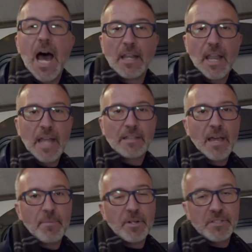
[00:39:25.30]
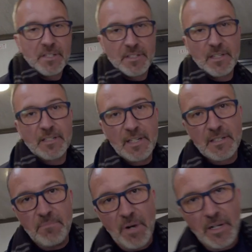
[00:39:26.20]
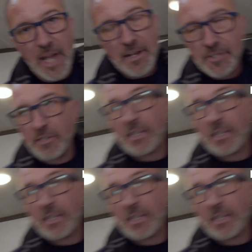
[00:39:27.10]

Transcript: I like that because since this is a bunkhouse